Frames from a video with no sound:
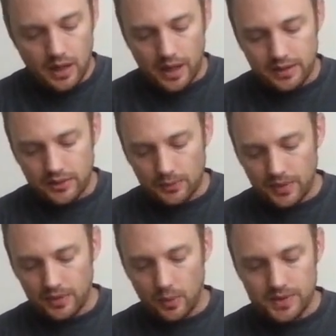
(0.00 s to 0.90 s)
I needed
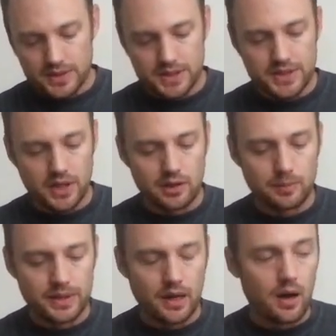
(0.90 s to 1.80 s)
something that wasn't
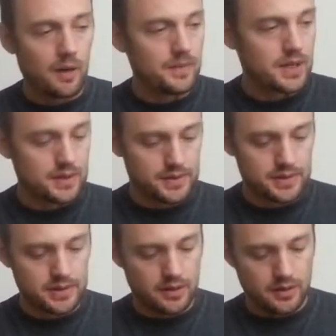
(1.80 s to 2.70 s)
terribly
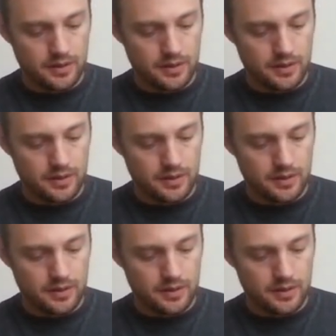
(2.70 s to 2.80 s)
obvious